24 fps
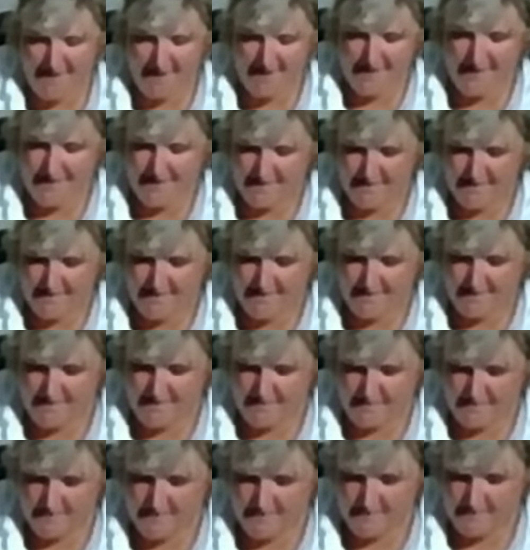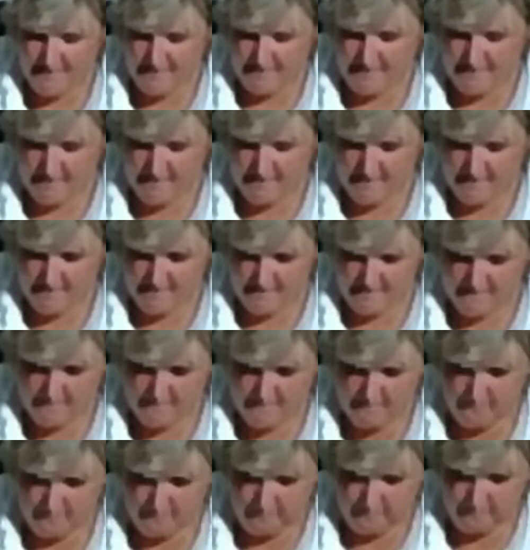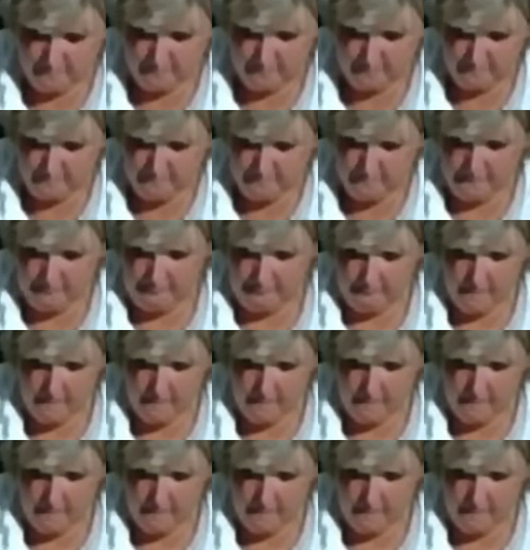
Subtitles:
Nobody speaks.